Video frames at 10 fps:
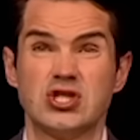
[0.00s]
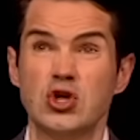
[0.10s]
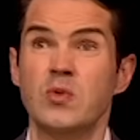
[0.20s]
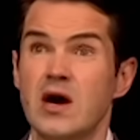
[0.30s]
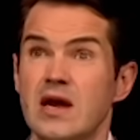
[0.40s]

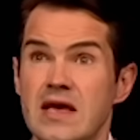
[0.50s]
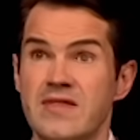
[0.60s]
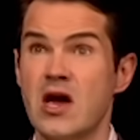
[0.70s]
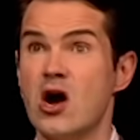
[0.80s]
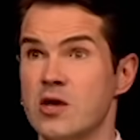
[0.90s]
too early
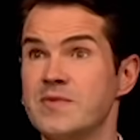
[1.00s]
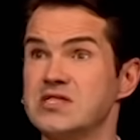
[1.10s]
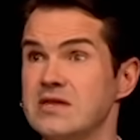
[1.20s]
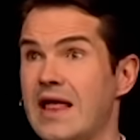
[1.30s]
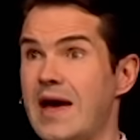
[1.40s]
and the argument's
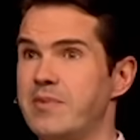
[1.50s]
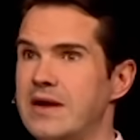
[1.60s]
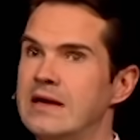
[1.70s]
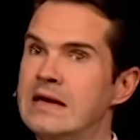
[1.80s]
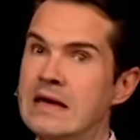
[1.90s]
still
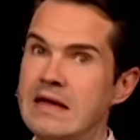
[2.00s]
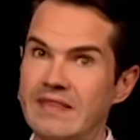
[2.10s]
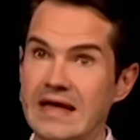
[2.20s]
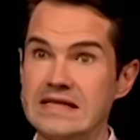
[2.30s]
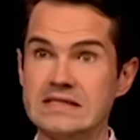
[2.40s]
happening,
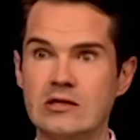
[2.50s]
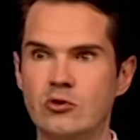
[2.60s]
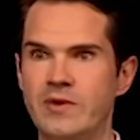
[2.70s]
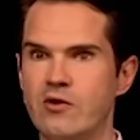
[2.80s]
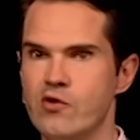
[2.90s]
that is a
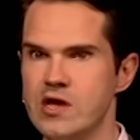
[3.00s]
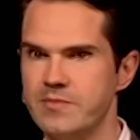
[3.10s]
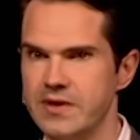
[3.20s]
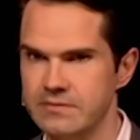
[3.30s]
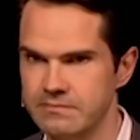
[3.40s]
little bit
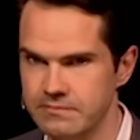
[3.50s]
rapey.